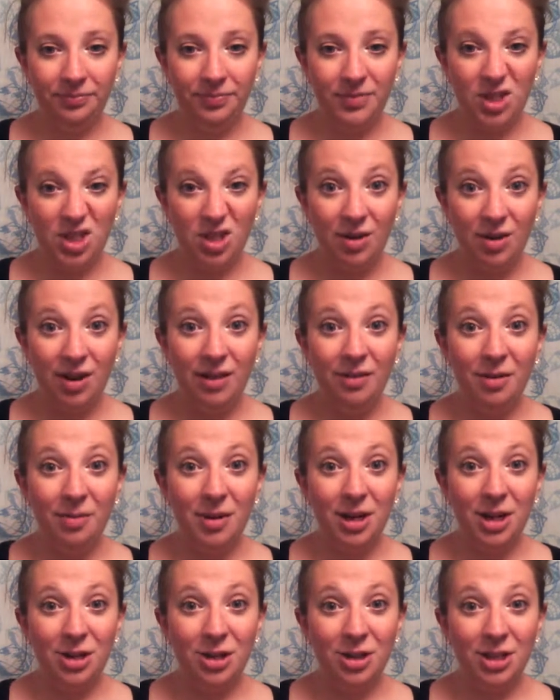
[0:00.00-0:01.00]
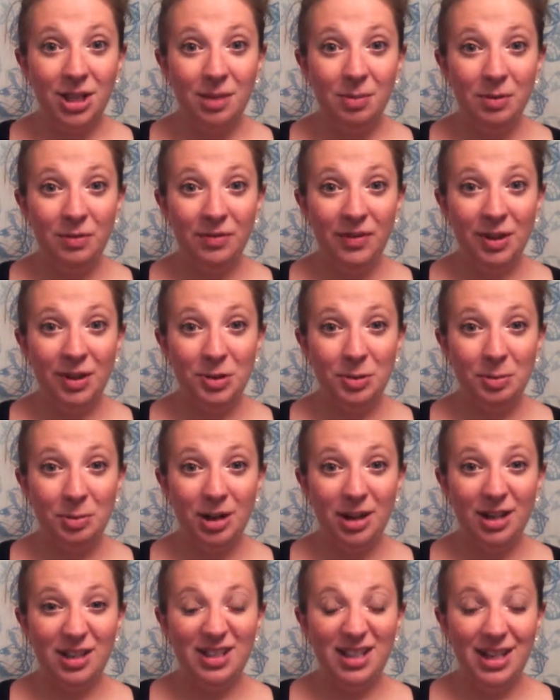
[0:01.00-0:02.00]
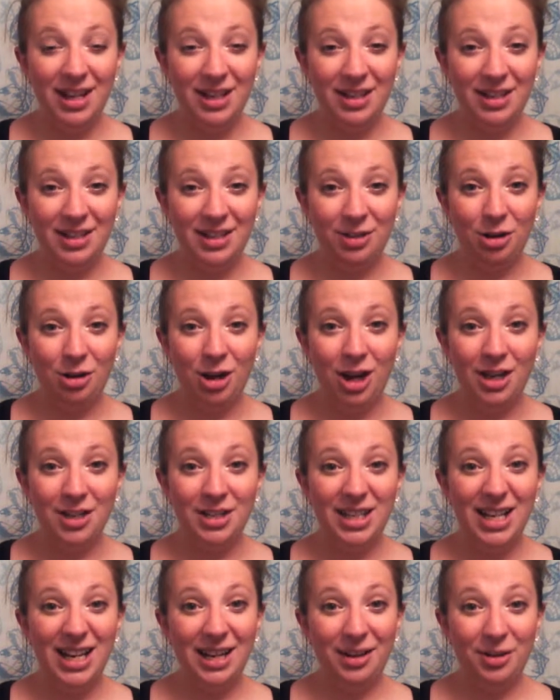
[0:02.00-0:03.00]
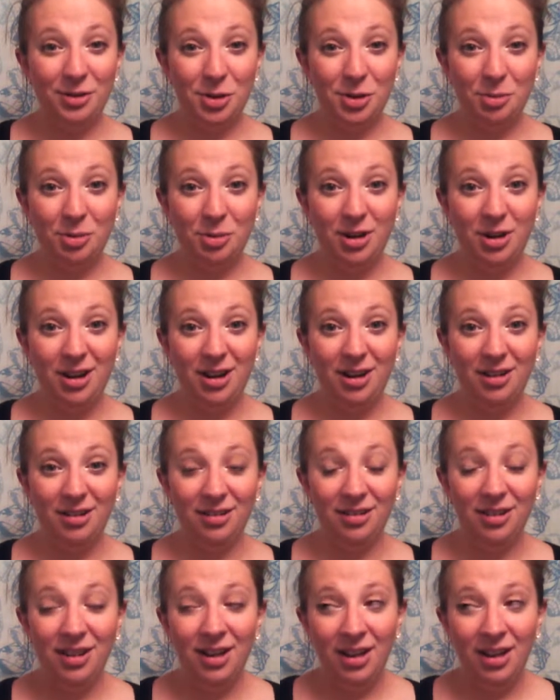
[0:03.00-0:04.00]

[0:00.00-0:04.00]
So everybody just keep your fingers crossed. Say an extra prayer.